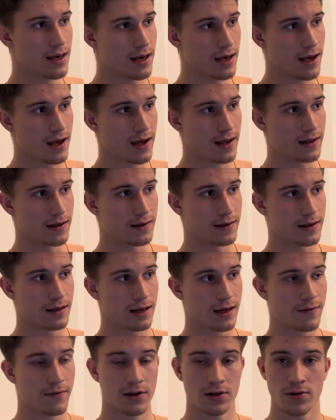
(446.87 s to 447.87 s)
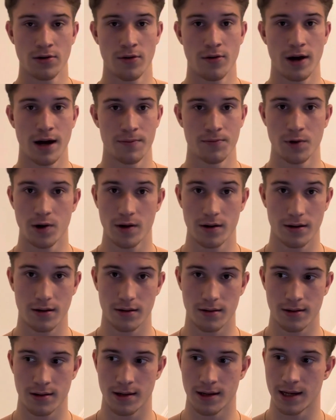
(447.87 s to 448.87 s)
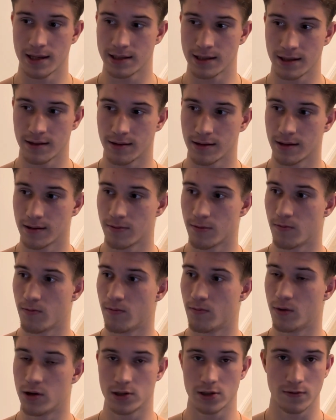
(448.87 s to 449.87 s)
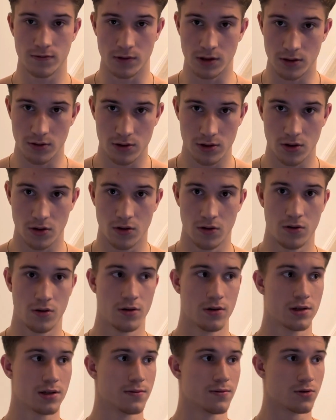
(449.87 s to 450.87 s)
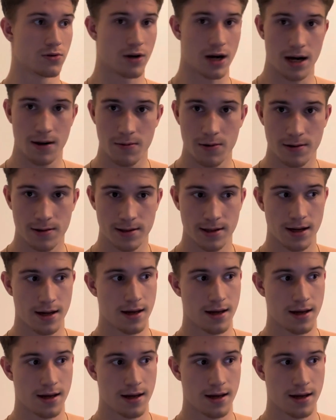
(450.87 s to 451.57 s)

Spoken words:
And even though I'm not getting much views or subscribers,